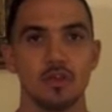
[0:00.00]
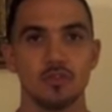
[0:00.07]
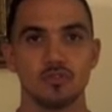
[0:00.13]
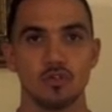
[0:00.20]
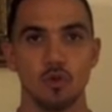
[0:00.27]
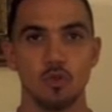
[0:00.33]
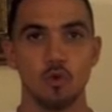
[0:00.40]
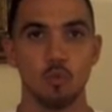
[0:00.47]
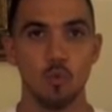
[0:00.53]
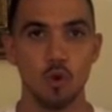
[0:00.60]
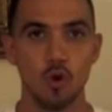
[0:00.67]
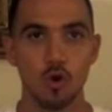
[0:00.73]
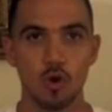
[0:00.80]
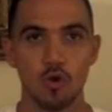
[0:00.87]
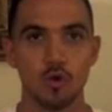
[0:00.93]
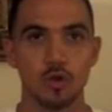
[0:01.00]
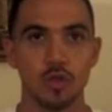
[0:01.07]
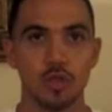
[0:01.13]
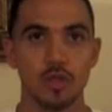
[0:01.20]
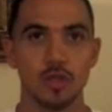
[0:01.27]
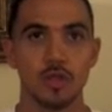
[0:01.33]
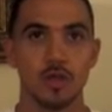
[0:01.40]
So the word
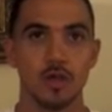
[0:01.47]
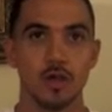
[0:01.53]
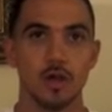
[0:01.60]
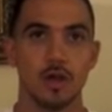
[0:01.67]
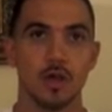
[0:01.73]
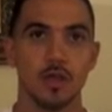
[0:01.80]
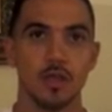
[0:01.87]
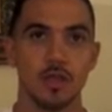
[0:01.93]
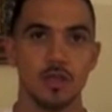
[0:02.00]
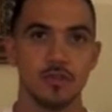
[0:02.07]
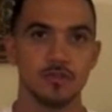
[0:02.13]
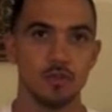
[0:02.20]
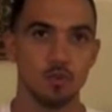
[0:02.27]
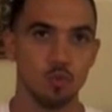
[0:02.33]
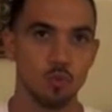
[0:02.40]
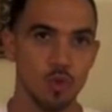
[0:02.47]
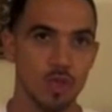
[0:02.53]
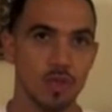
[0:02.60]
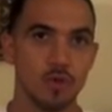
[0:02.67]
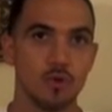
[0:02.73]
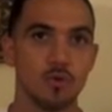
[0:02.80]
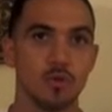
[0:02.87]
is the
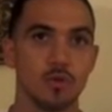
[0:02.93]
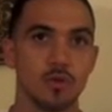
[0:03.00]
will